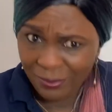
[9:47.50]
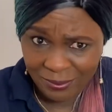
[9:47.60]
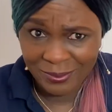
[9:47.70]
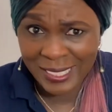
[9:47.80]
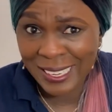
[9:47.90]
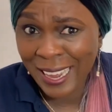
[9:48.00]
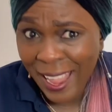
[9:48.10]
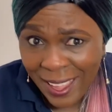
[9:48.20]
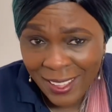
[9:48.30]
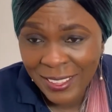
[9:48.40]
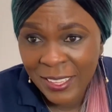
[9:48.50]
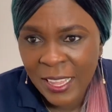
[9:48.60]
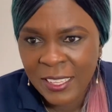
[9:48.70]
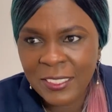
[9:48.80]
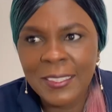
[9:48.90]
denial?
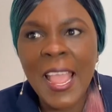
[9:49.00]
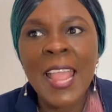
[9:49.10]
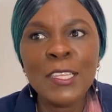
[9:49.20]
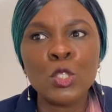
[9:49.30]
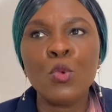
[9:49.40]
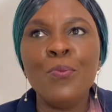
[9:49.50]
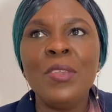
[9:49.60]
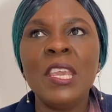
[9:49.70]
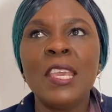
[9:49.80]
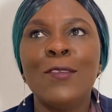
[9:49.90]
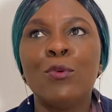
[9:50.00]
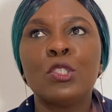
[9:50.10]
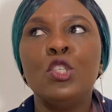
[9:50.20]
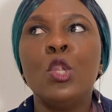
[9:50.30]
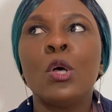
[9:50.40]
Then to me, it
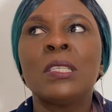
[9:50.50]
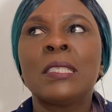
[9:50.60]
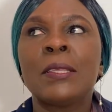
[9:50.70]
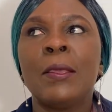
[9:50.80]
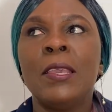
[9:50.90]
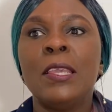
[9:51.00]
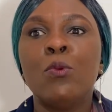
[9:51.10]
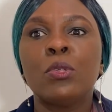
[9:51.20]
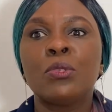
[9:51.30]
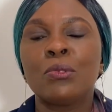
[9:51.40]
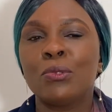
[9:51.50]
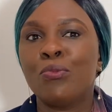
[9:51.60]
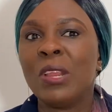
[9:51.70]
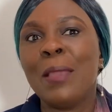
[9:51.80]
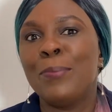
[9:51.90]
was
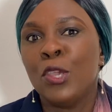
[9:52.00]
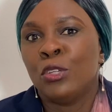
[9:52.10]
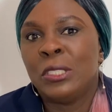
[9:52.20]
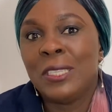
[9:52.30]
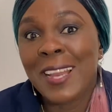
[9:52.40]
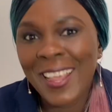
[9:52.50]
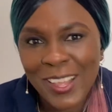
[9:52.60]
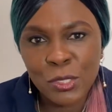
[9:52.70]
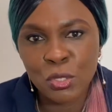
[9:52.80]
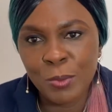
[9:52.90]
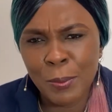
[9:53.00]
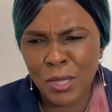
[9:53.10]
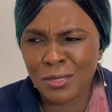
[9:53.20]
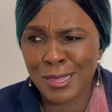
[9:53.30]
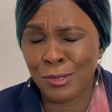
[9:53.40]
really beyond denial to me,
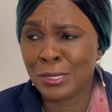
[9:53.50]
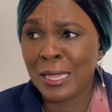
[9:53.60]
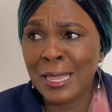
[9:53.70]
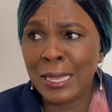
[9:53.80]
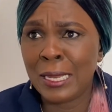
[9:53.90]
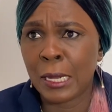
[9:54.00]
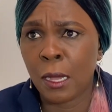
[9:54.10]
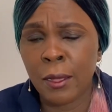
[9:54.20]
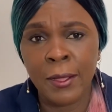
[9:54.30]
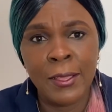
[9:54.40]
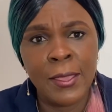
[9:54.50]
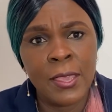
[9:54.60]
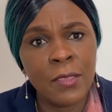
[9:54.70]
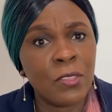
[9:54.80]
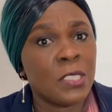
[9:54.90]
because I was thinking that
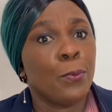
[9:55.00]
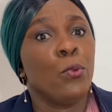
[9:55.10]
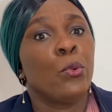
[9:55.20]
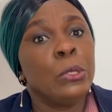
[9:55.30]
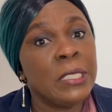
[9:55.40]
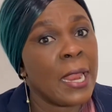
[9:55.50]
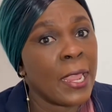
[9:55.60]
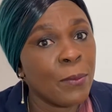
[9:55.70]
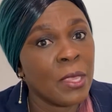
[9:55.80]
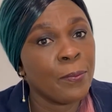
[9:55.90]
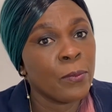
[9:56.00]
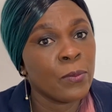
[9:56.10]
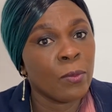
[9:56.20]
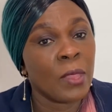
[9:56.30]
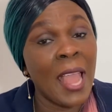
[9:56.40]
if these people could deny me,
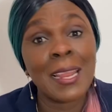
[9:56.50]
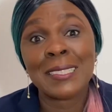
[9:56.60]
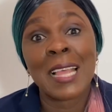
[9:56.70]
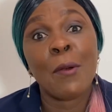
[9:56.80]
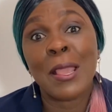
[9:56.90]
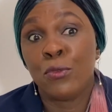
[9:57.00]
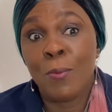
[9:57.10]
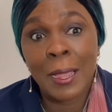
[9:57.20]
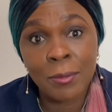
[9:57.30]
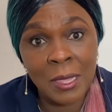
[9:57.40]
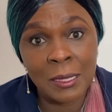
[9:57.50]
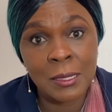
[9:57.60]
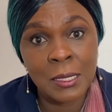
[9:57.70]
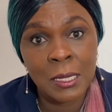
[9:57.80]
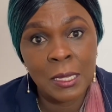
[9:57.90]
and that's how I do my
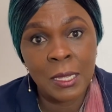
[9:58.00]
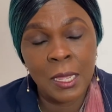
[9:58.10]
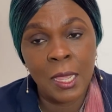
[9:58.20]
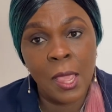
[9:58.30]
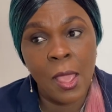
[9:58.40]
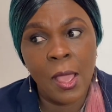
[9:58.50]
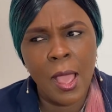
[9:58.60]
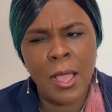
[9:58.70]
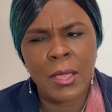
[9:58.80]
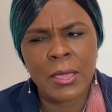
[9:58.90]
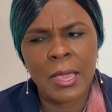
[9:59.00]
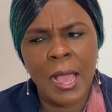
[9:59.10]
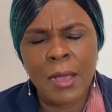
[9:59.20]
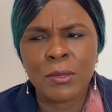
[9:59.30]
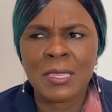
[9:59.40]
things.
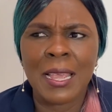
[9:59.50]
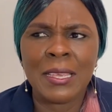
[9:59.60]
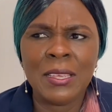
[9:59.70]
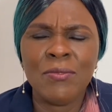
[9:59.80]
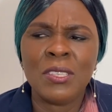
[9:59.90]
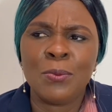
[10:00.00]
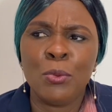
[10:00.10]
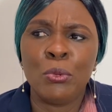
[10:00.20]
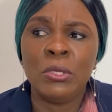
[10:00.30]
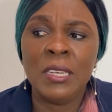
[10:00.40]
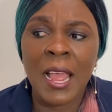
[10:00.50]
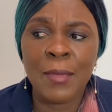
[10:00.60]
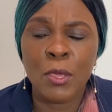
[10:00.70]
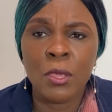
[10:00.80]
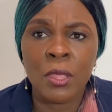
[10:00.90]
I was like, if these people could deny
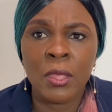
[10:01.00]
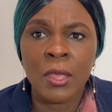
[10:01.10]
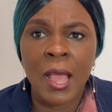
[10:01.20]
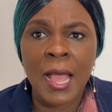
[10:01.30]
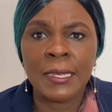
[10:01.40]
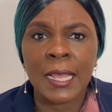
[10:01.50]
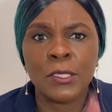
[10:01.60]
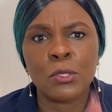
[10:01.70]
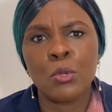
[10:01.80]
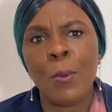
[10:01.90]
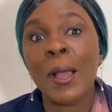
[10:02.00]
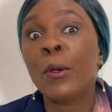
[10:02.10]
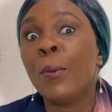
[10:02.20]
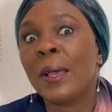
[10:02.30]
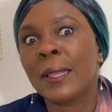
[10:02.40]
me and I just go back home and I